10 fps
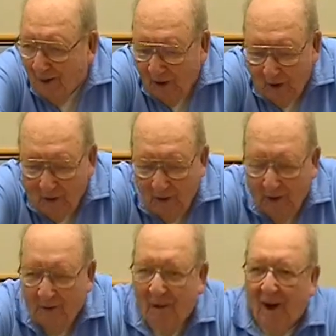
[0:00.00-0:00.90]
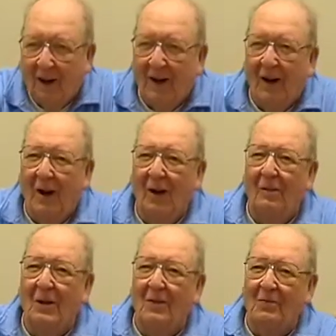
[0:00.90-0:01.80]
So we followed at our
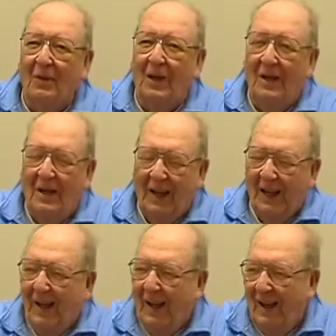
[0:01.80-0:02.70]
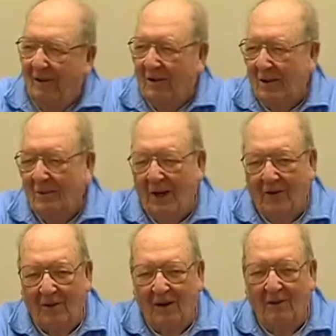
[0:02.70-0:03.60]
best speed, which is
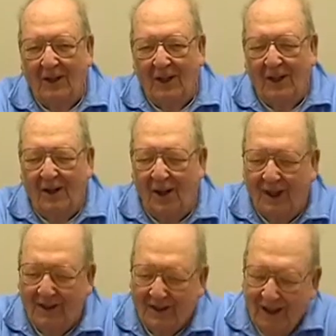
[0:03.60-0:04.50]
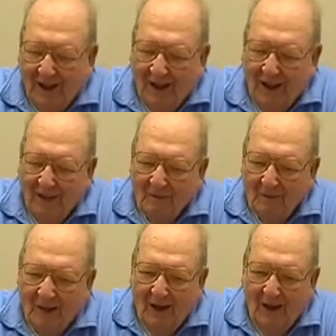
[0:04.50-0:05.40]
about seventeen knots. Well,
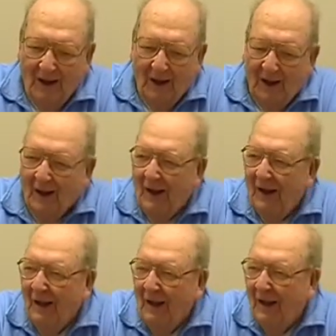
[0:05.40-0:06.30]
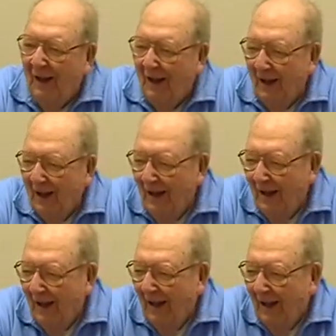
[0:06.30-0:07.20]

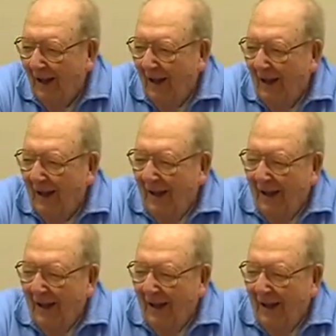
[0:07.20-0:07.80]
that's